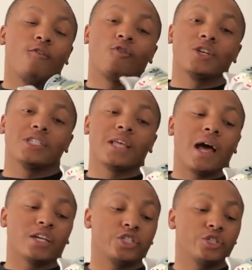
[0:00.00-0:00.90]
for a
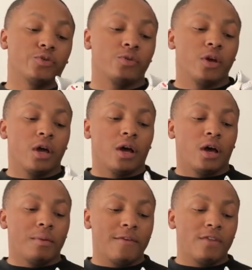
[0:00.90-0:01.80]
sock shoe,
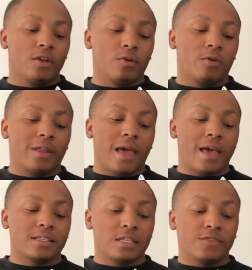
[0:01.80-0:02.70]
um, even though it
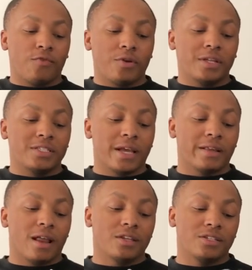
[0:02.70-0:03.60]
has this four D
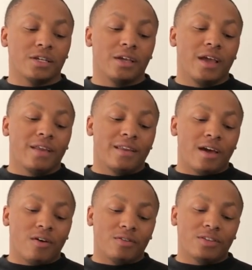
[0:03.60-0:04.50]
technology.
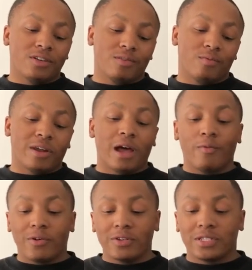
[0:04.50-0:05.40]
Now, the, what
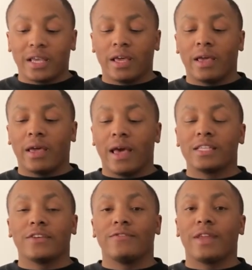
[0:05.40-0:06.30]
I will say
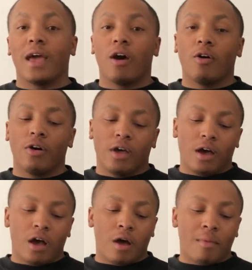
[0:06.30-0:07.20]
as of now,
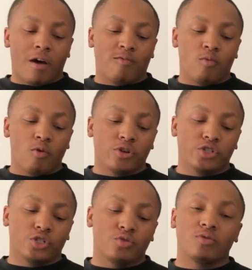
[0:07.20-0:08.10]
um, I've worn the
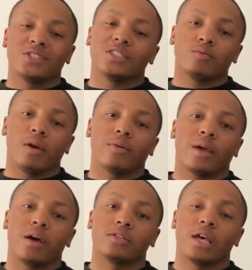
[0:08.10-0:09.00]
shoe just around the
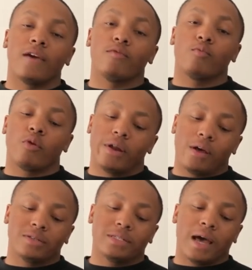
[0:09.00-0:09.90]
house. I haven't worn it
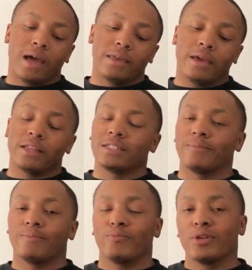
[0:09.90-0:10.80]
outside yet. It's
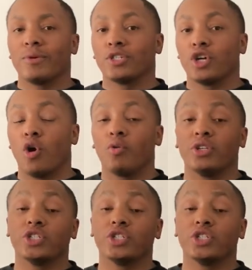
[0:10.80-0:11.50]
pretty much cold in